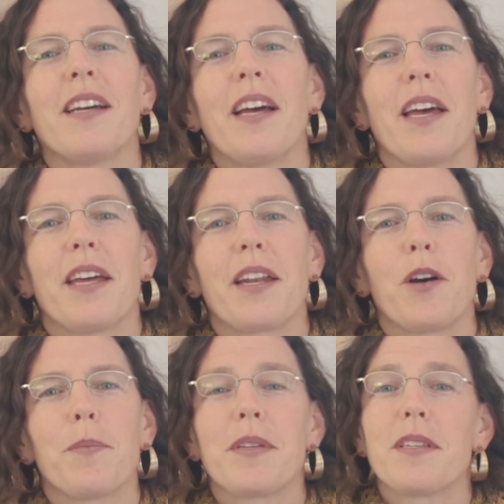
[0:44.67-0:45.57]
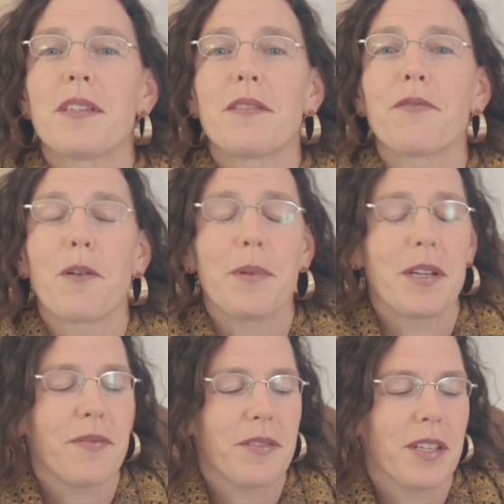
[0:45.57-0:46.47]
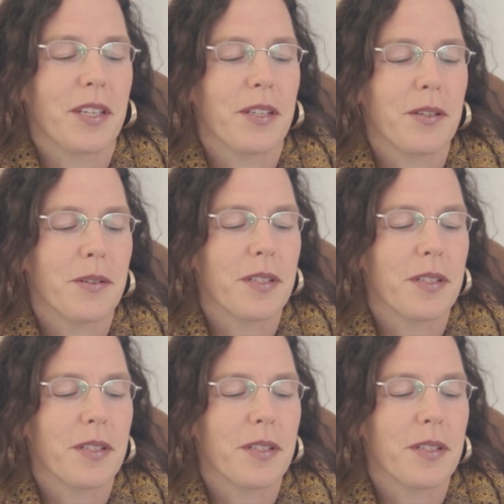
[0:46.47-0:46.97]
And I hope this is informative to you.